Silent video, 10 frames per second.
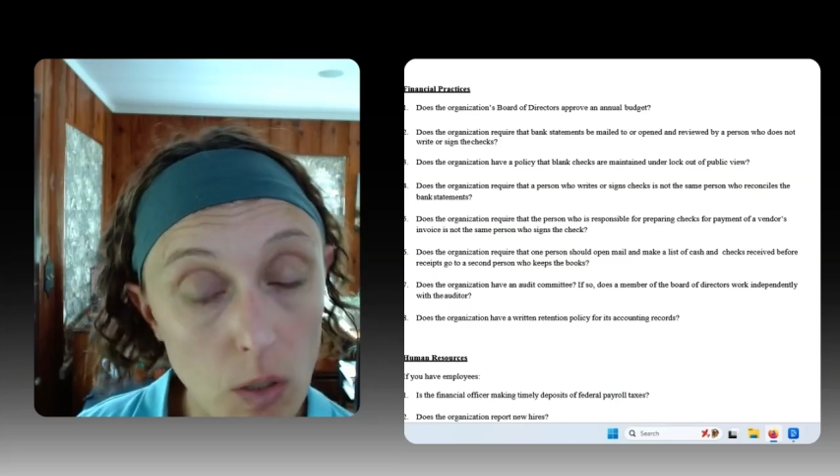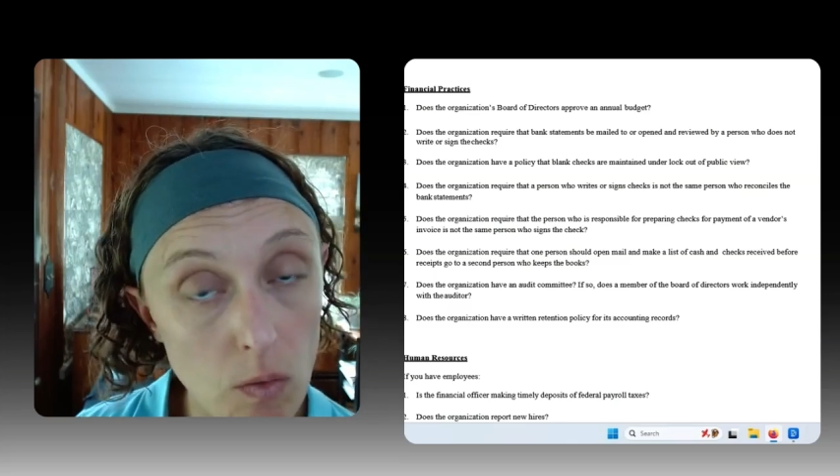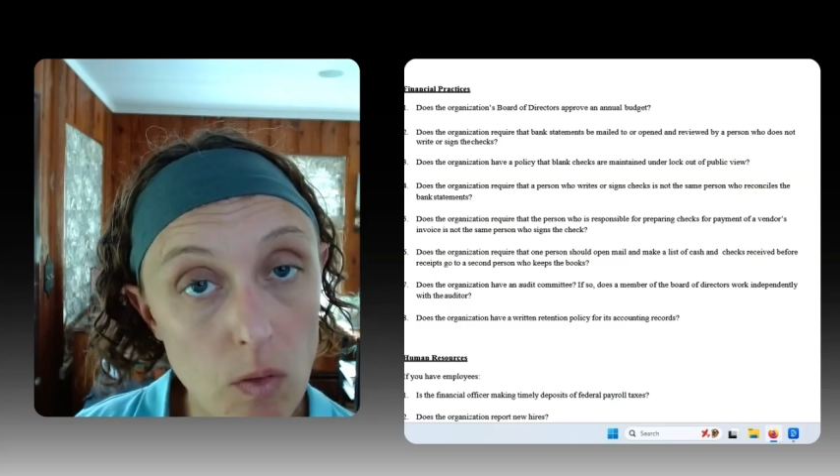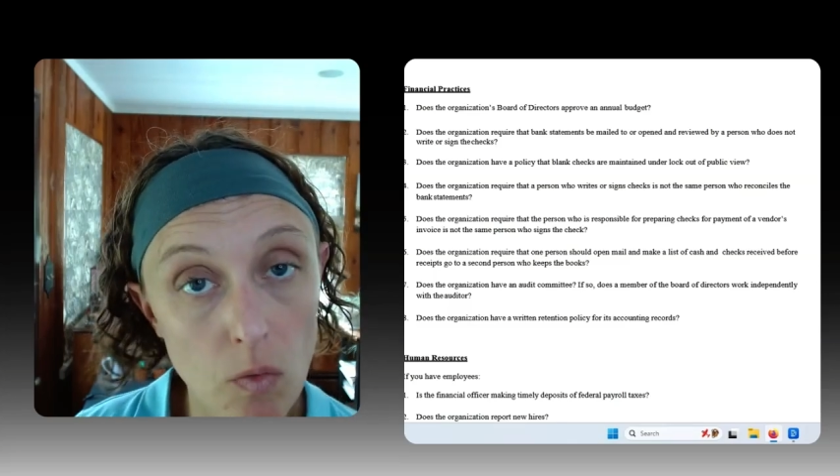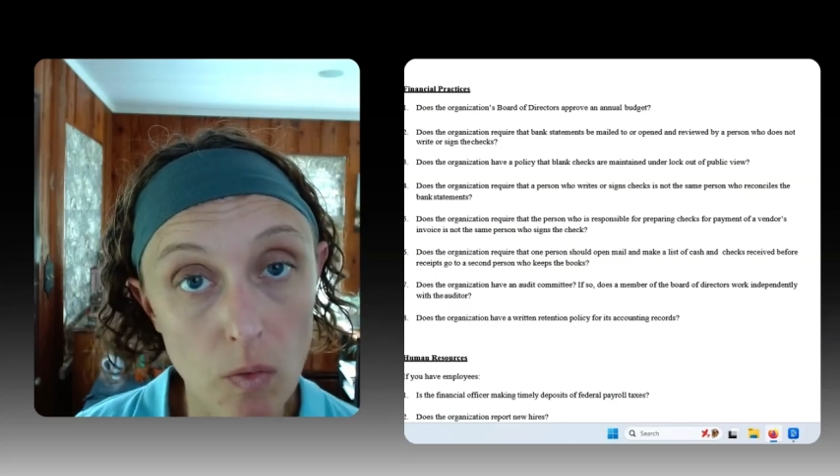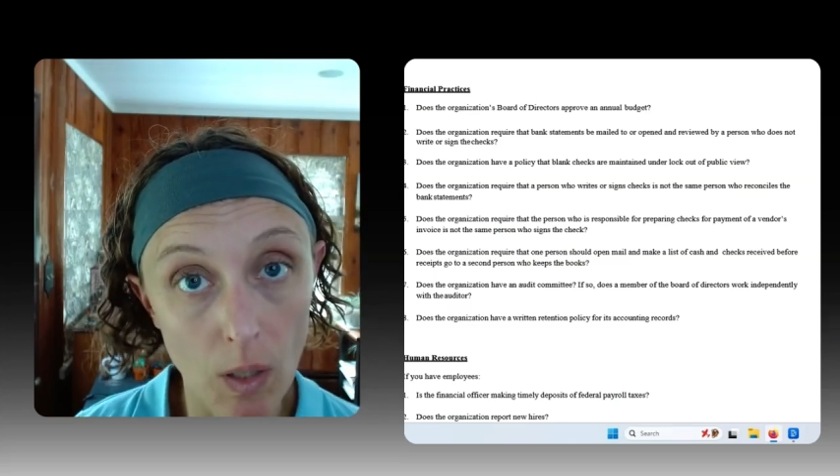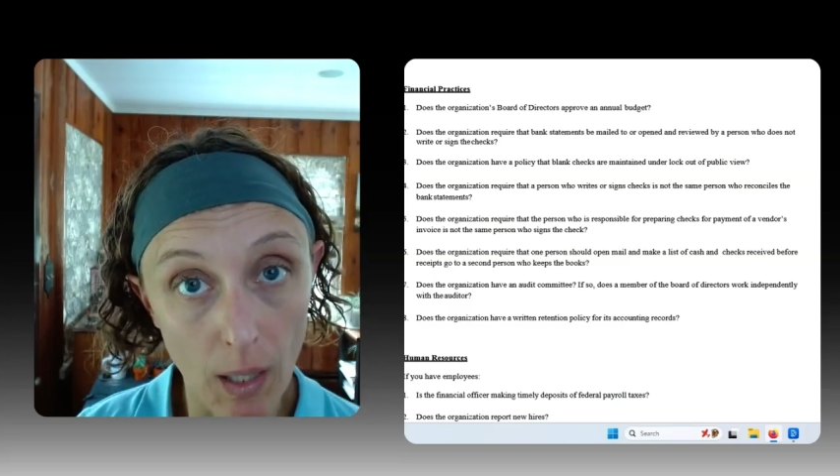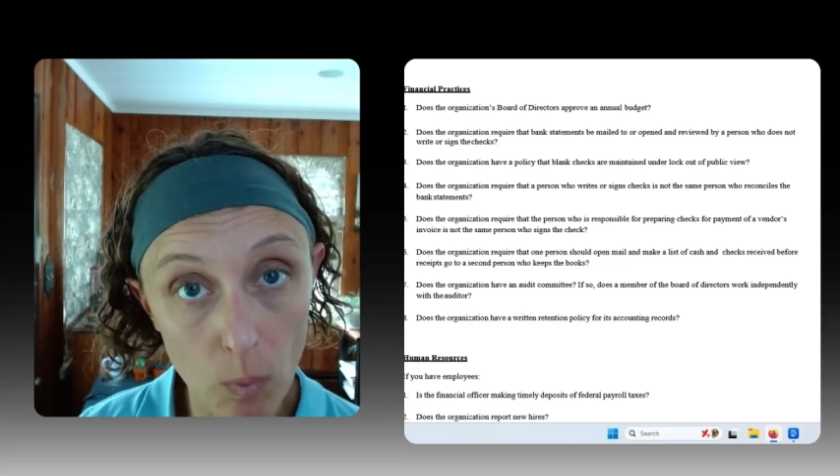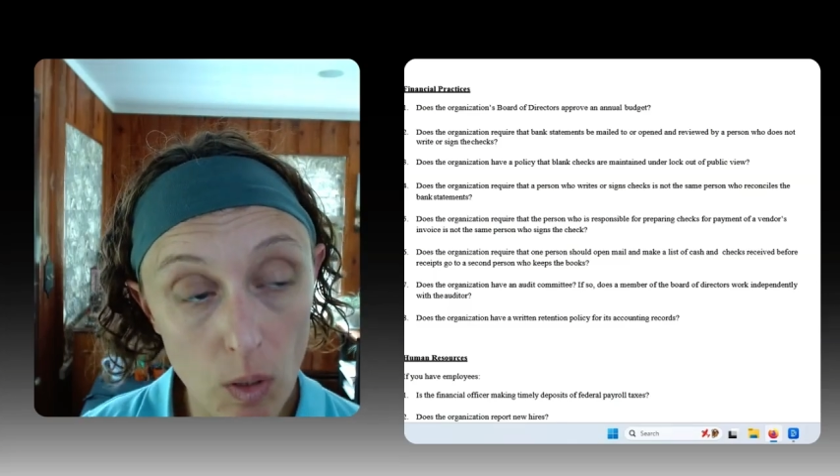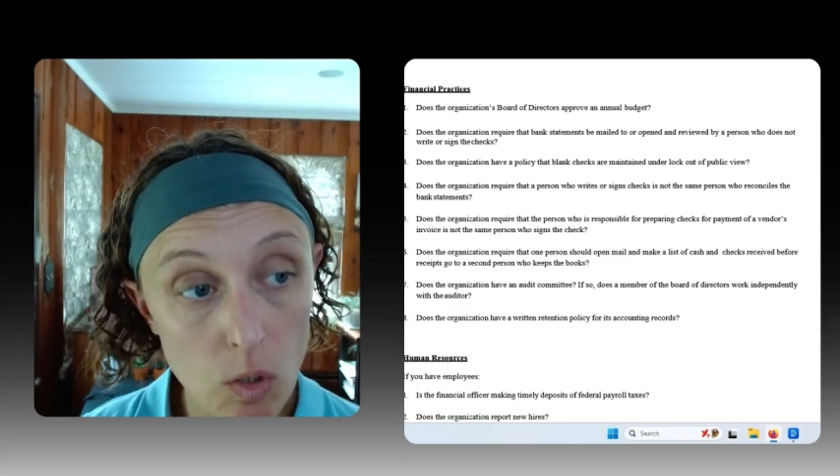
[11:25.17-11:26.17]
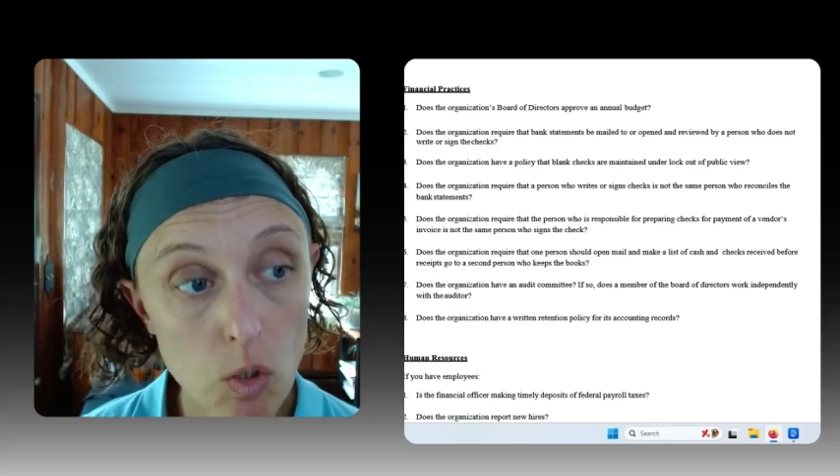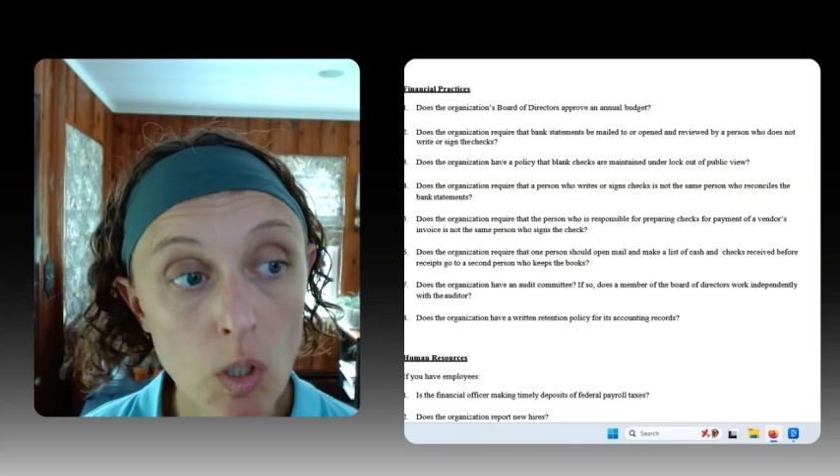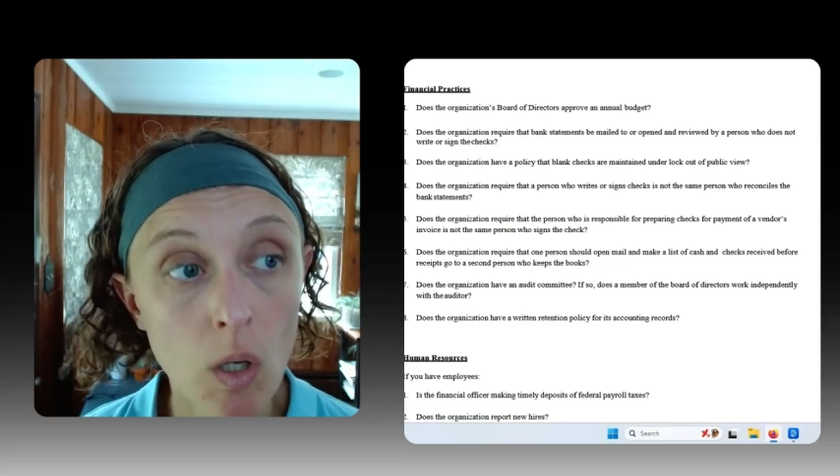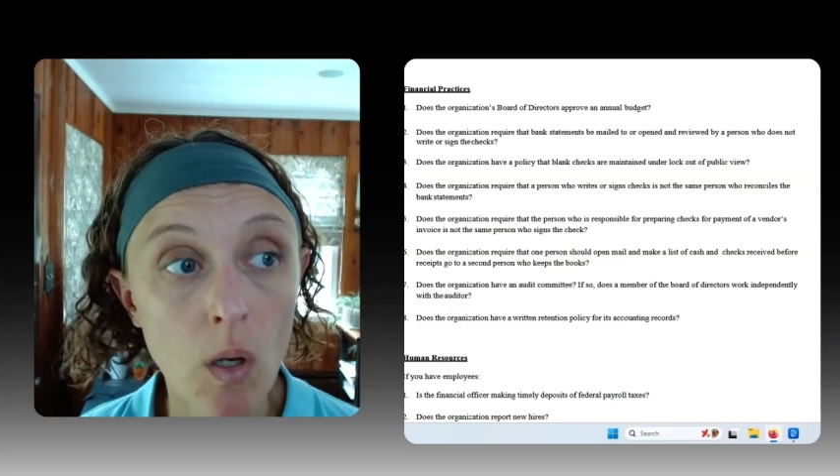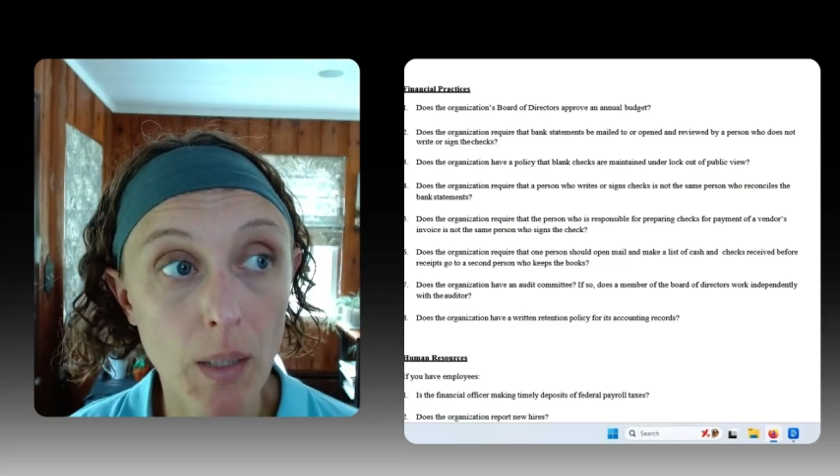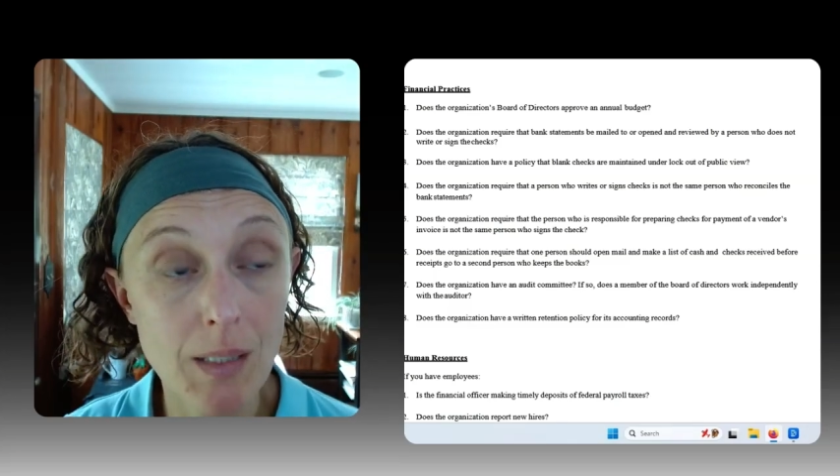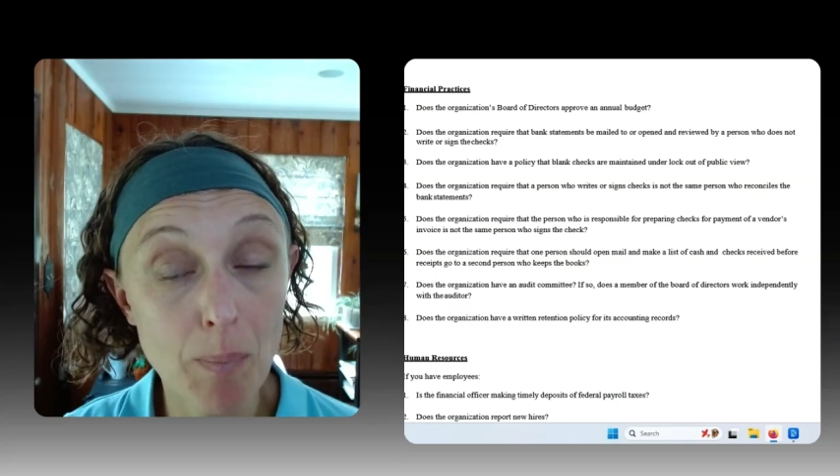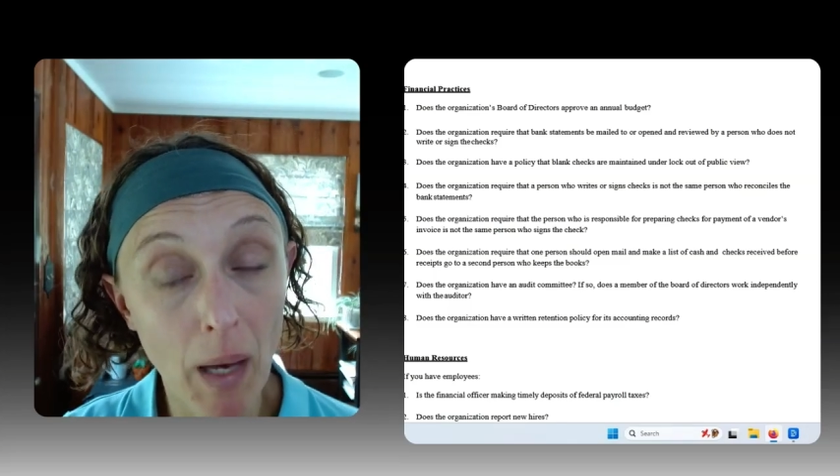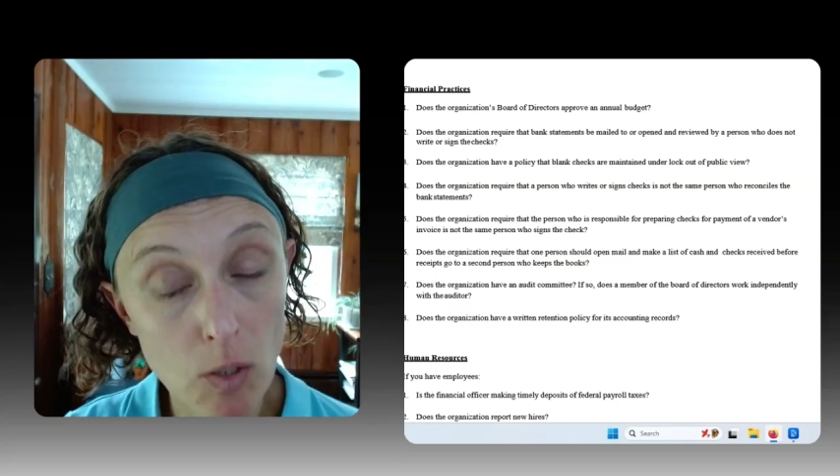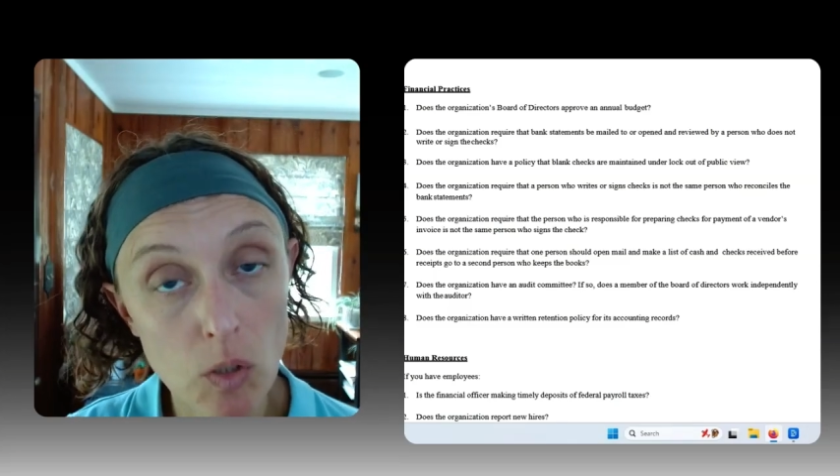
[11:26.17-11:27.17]
There's different language,
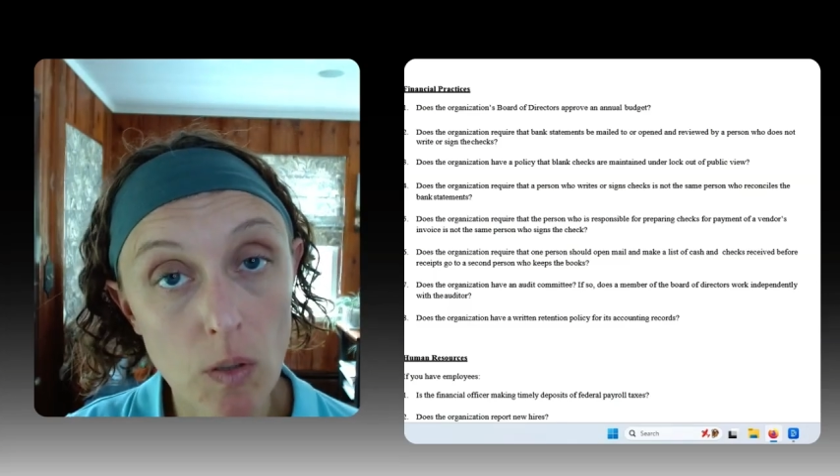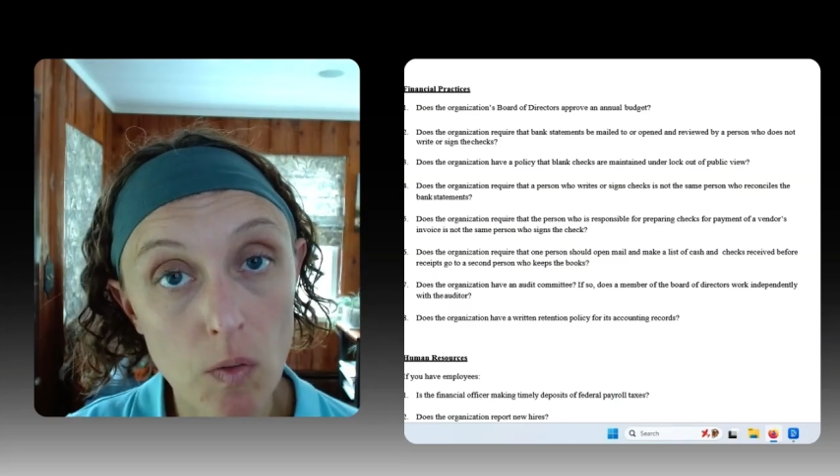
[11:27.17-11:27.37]
especially